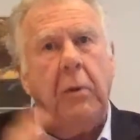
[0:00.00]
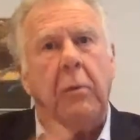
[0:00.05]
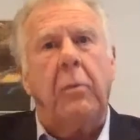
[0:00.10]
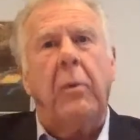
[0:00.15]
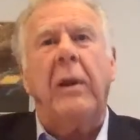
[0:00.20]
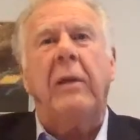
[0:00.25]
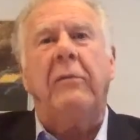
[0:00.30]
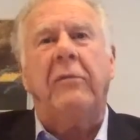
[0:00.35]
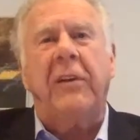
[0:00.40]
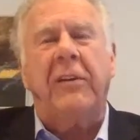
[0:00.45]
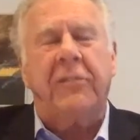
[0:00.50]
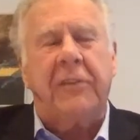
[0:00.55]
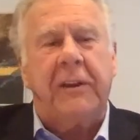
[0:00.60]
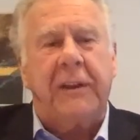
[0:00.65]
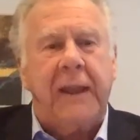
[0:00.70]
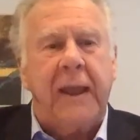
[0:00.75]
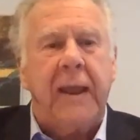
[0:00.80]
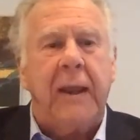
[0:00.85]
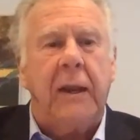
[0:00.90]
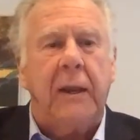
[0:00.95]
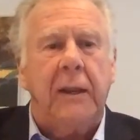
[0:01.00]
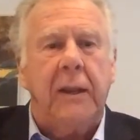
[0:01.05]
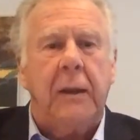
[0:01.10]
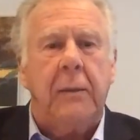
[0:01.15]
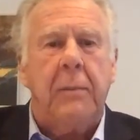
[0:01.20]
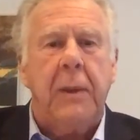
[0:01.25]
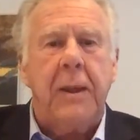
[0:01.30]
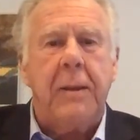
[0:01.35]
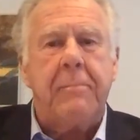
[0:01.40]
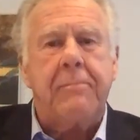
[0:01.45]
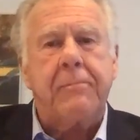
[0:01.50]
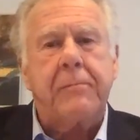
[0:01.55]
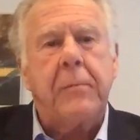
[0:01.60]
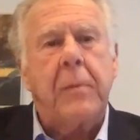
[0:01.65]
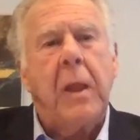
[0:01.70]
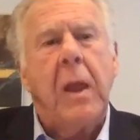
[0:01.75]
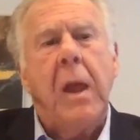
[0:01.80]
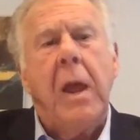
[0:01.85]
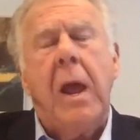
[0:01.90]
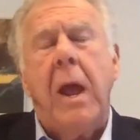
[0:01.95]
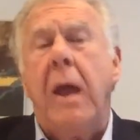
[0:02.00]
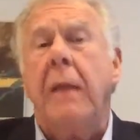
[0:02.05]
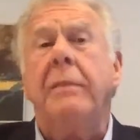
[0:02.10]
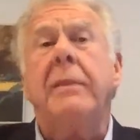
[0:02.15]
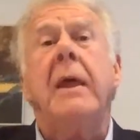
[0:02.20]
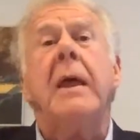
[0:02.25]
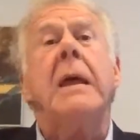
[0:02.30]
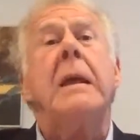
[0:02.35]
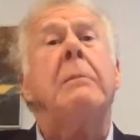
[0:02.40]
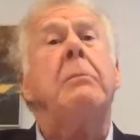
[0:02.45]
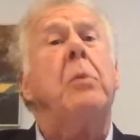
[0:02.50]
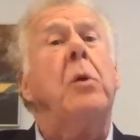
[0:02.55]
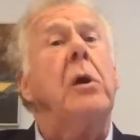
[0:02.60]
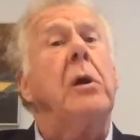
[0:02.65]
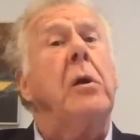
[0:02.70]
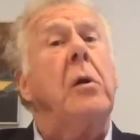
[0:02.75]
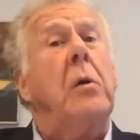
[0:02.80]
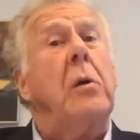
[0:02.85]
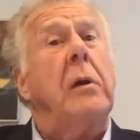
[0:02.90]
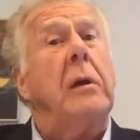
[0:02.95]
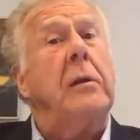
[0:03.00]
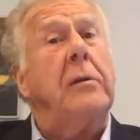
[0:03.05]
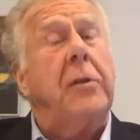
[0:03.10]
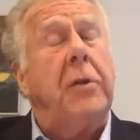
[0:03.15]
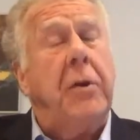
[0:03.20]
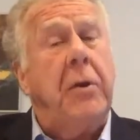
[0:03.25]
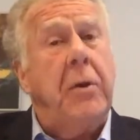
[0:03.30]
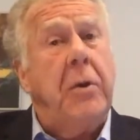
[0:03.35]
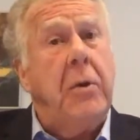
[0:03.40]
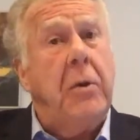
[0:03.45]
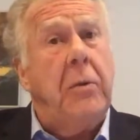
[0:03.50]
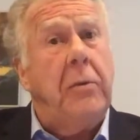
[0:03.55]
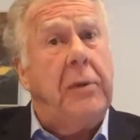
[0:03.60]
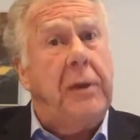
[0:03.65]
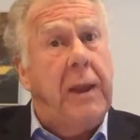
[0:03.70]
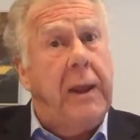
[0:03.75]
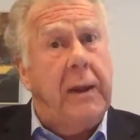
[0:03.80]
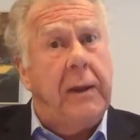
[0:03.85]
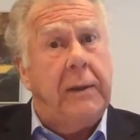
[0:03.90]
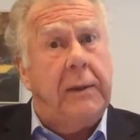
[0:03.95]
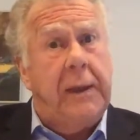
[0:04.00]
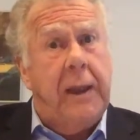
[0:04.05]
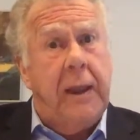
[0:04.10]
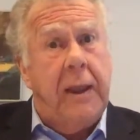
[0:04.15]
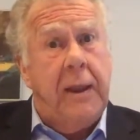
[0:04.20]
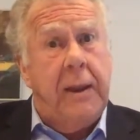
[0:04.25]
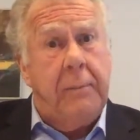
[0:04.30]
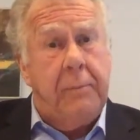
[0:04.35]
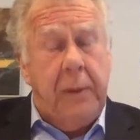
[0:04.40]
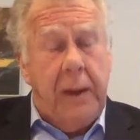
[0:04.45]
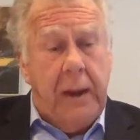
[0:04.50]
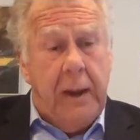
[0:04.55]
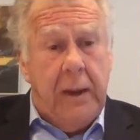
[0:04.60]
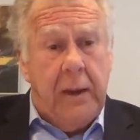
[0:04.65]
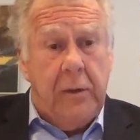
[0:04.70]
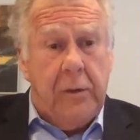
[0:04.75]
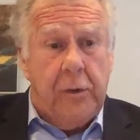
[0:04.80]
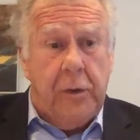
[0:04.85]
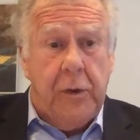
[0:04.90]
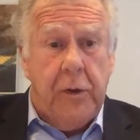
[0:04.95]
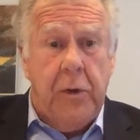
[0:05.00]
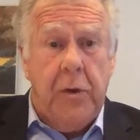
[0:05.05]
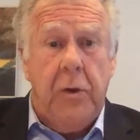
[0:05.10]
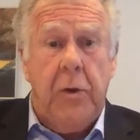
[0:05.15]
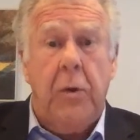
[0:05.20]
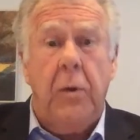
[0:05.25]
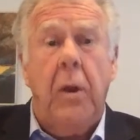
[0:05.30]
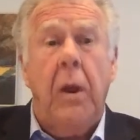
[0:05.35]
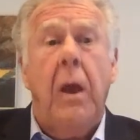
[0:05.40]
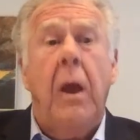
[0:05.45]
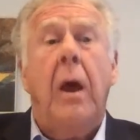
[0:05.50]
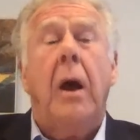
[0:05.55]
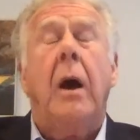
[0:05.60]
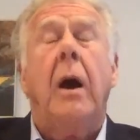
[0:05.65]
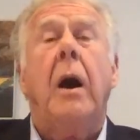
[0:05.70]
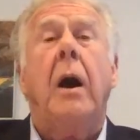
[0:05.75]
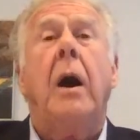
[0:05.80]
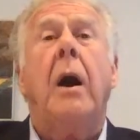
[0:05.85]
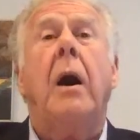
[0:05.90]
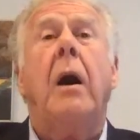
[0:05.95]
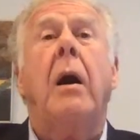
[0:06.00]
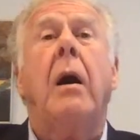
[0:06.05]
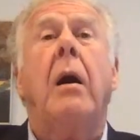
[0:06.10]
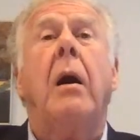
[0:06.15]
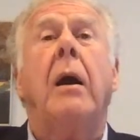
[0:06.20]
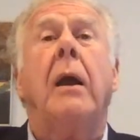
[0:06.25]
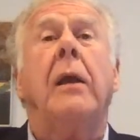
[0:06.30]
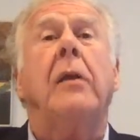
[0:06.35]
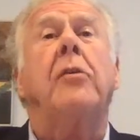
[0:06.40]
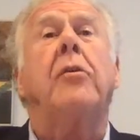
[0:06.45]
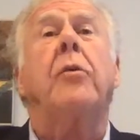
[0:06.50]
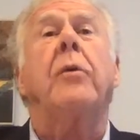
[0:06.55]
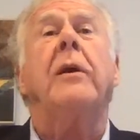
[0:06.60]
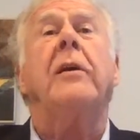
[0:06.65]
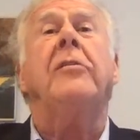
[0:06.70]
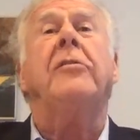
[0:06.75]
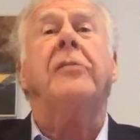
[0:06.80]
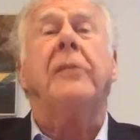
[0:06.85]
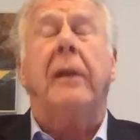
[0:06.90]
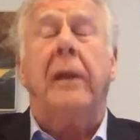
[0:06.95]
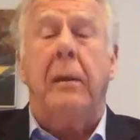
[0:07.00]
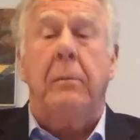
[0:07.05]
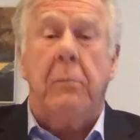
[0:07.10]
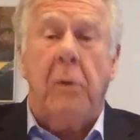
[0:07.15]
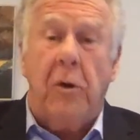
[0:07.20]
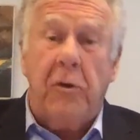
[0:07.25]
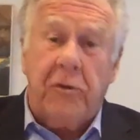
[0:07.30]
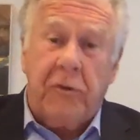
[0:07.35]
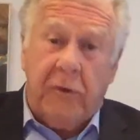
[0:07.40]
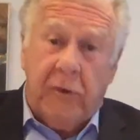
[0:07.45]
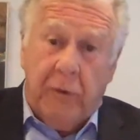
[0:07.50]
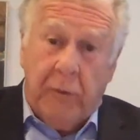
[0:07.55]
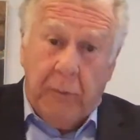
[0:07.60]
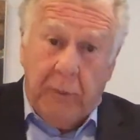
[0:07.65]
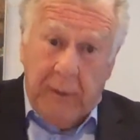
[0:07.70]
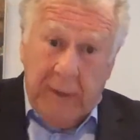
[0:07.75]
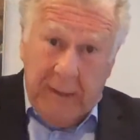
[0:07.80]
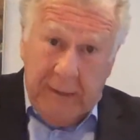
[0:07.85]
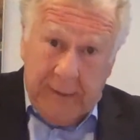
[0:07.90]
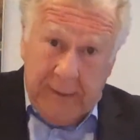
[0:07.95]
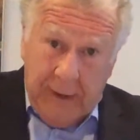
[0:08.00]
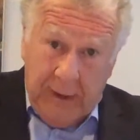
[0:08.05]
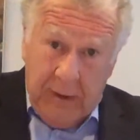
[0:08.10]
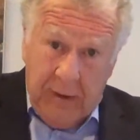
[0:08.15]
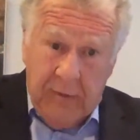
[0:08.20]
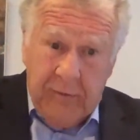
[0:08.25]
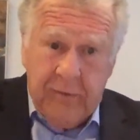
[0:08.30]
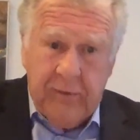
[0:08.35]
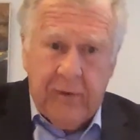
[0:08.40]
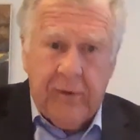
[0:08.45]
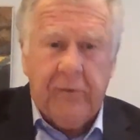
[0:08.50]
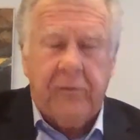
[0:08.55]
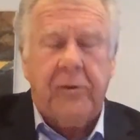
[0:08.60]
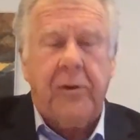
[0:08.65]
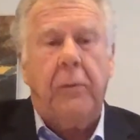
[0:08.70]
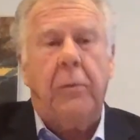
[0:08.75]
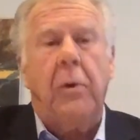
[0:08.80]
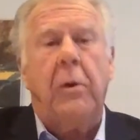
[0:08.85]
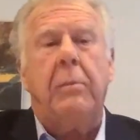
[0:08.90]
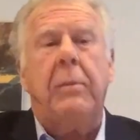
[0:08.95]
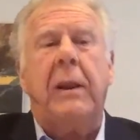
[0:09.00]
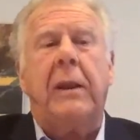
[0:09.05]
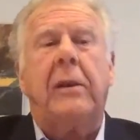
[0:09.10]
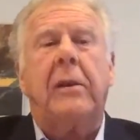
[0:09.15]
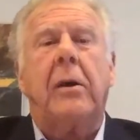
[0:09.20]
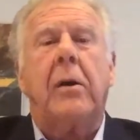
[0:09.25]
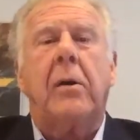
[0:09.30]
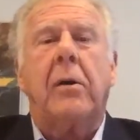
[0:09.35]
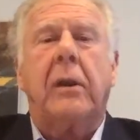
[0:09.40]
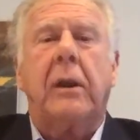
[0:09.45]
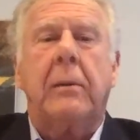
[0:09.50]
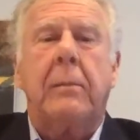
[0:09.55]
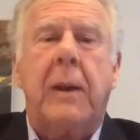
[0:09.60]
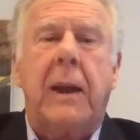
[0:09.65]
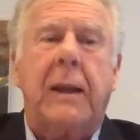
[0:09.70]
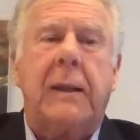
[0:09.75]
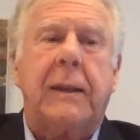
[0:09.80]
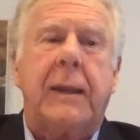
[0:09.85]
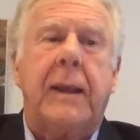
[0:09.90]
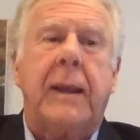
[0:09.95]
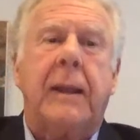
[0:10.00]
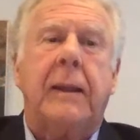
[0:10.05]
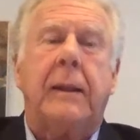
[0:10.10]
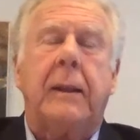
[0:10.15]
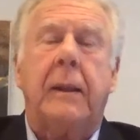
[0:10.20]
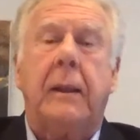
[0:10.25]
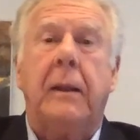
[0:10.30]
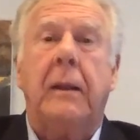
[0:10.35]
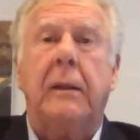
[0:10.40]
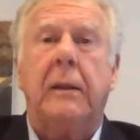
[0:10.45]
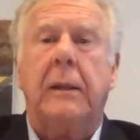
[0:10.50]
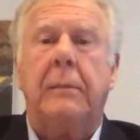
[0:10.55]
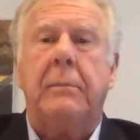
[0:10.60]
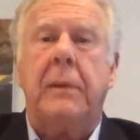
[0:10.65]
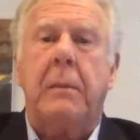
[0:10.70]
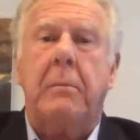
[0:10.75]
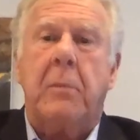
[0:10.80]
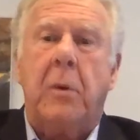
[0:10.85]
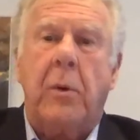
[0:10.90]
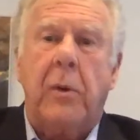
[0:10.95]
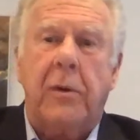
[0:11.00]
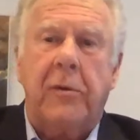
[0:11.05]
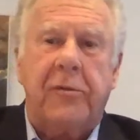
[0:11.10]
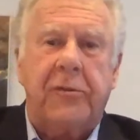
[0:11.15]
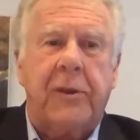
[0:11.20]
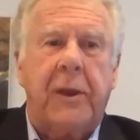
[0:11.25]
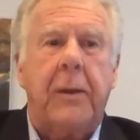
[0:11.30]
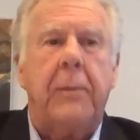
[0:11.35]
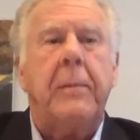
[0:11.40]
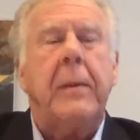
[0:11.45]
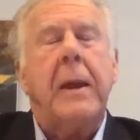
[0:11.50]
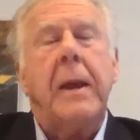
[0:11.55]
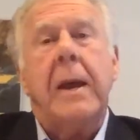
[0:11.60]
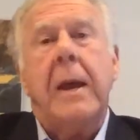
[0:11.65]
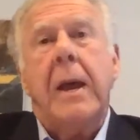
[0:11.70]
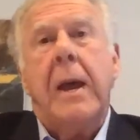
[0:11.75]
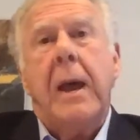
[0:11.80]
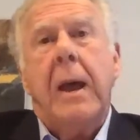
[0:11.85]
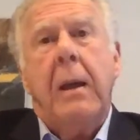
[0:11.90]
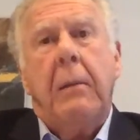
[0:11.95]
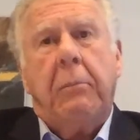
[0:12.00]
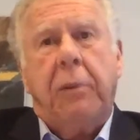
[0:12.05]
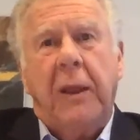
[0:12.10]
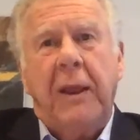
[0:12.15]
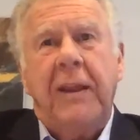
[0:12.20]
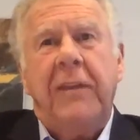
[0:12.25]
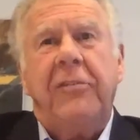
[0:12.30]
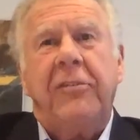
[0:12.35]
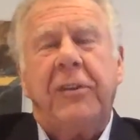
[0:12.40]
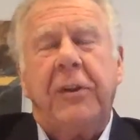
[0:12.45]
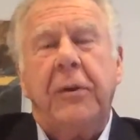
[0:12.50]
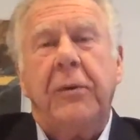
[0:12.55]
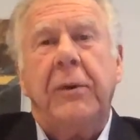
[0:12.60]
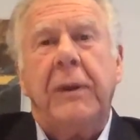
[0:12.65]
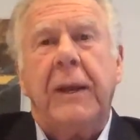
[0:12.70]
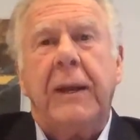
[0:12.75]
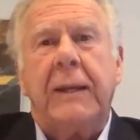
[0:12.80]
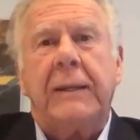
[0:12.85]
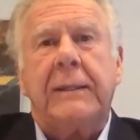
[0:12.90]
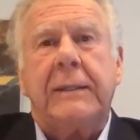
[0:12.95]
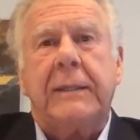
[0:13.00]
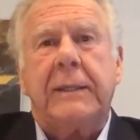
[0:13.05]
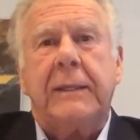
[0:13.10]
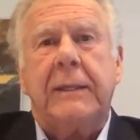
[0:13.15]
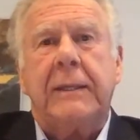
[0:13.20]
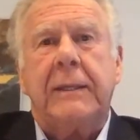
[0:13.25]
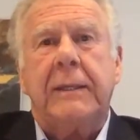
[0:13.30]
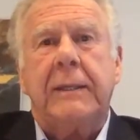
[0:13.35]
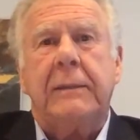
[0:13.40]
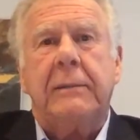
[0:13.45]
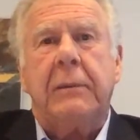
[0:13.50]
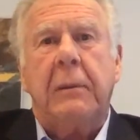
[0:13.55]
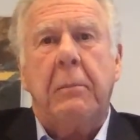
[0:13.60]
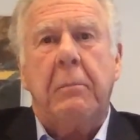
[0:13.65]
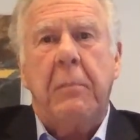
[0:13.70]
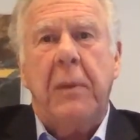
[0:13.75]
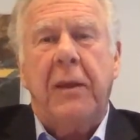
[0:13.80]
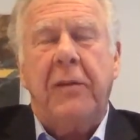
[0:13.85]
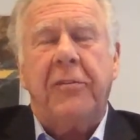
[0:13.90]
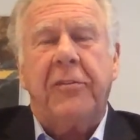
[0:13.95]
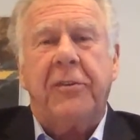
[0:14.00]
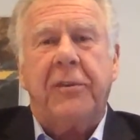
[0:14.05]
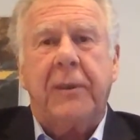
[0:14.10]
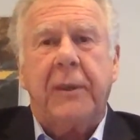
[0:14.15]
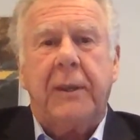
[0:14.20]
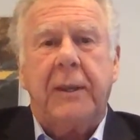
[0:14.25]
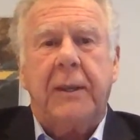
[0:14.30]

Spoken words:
revisit that a little bit. And then we're going to dig deep into increased emotional intelligence. So we'll be talking about that a little bit more. So please do not miss